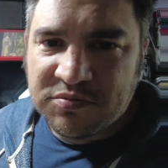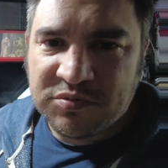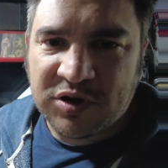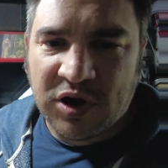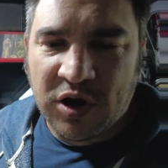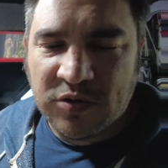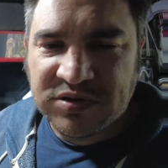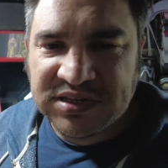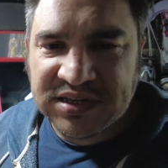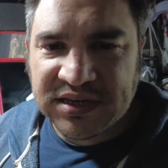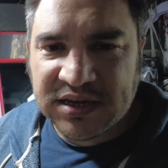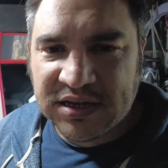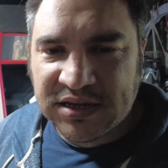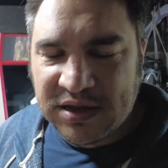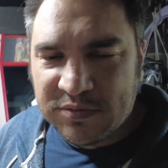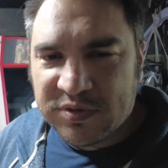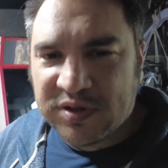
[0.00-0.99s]
coat it,
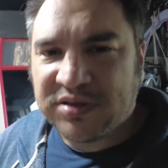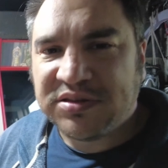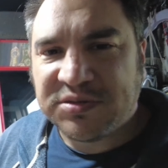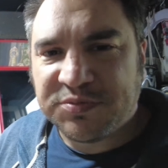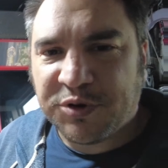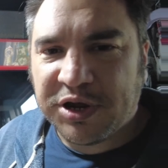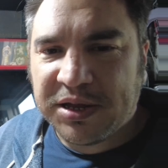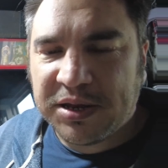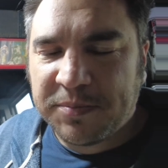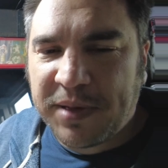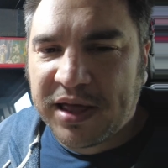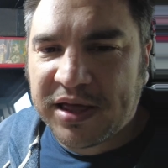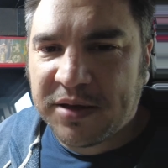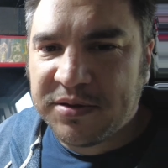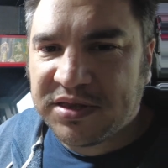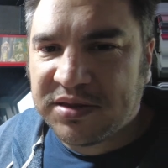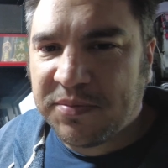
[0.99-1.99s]
and then we'll spray it back
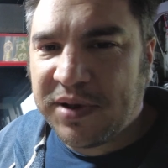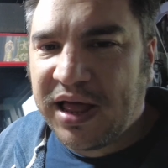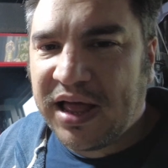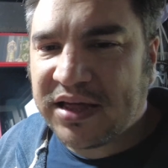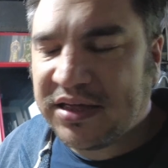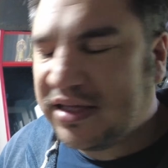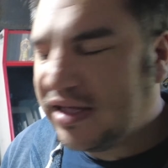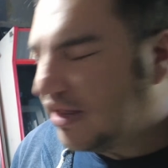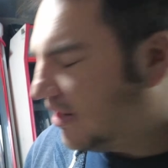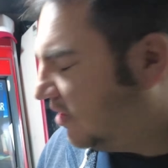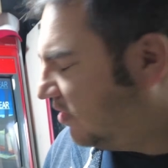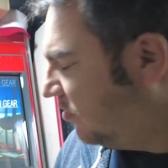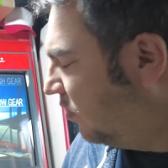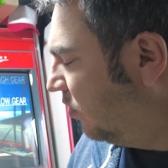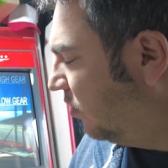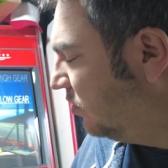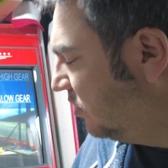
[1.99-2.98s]
into black and get it
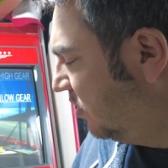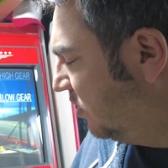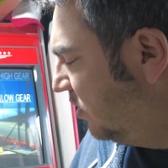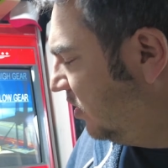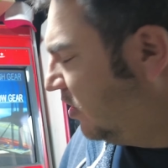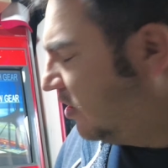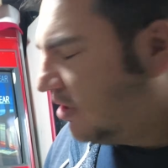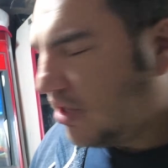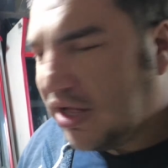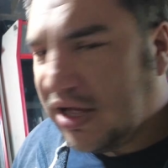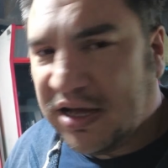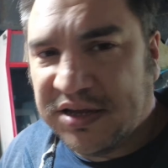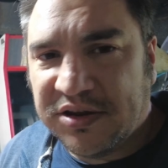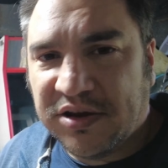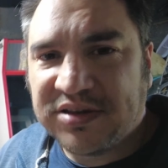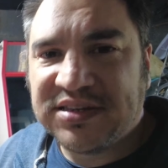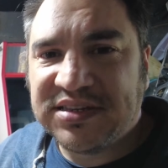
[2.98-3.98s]
all
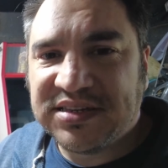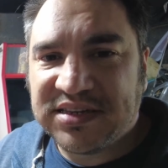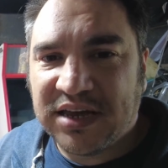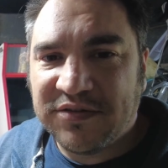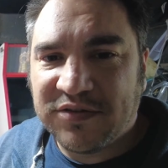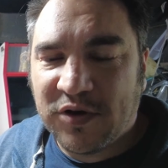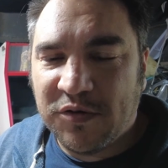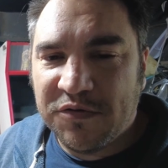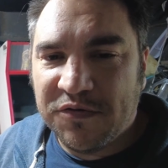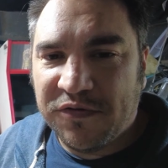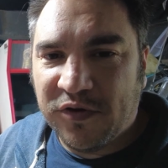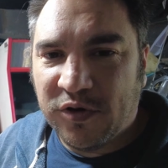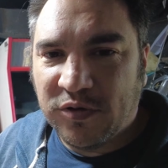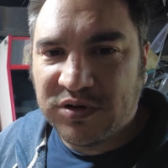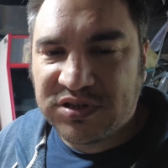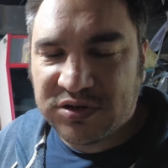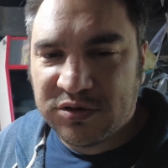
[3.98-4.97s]
nice and safe going
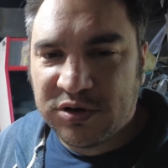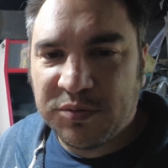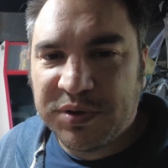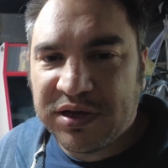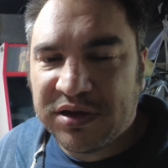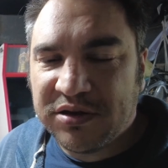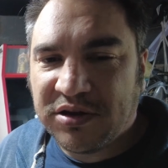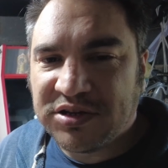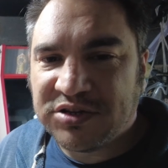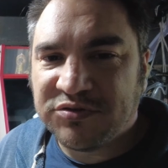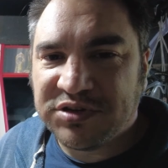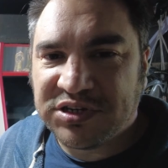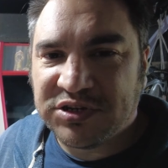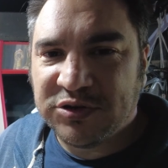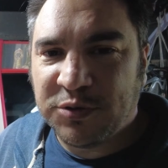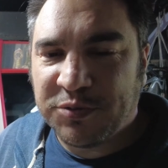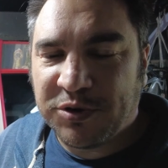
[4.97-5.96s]
forward. So it'll be a nice
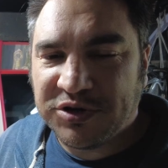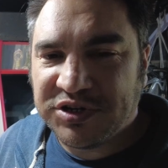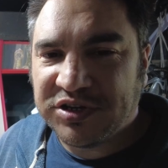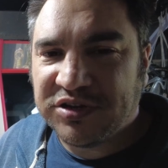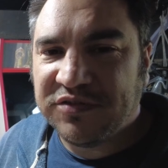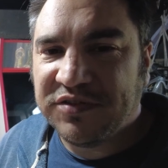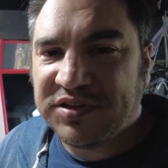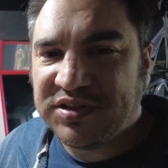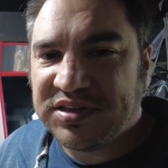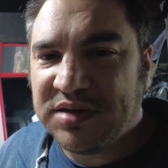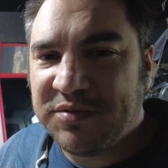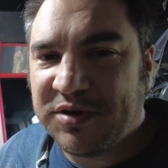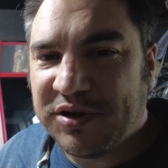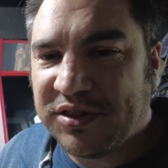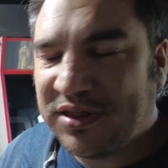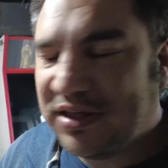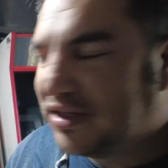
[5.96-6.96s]
restore project over the summer,
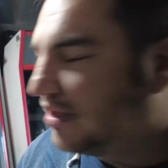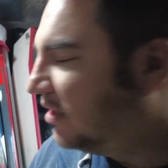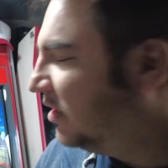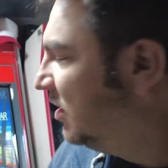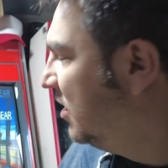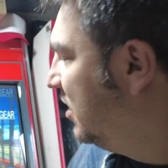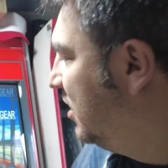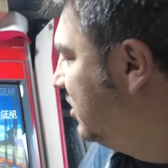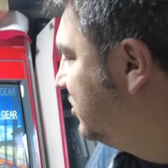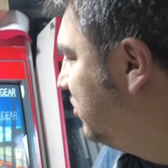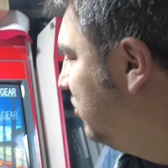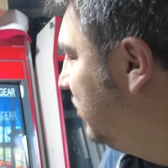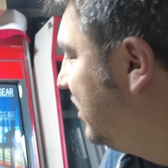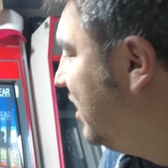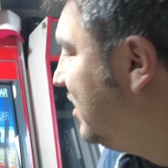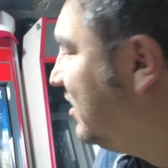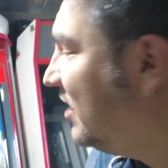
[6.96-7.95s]
I think. So we'll
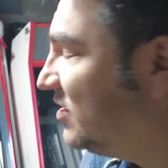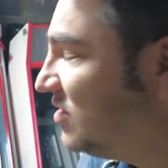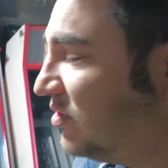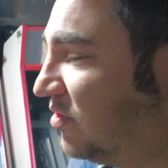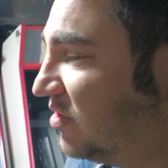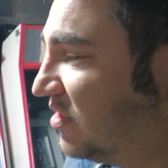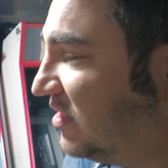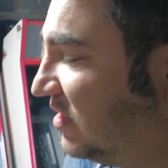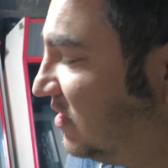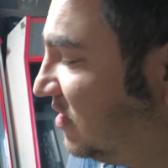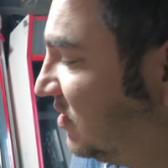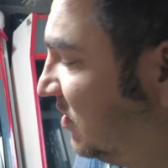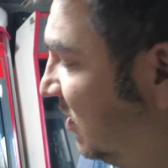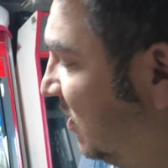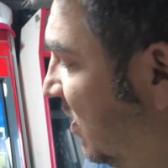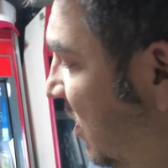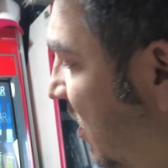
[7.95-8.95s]
get that sorted.
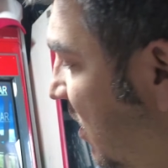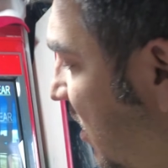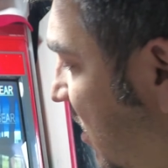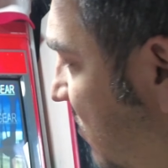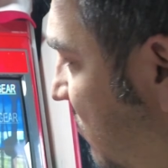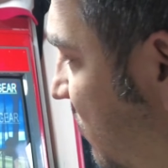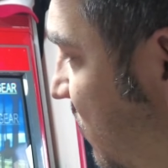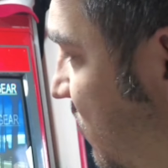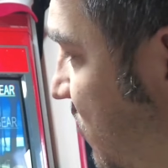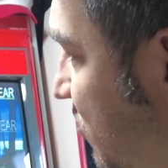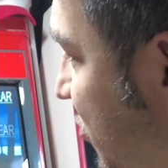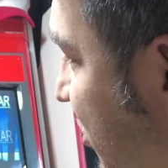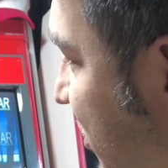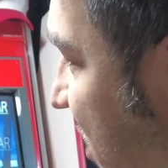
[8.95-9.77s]
But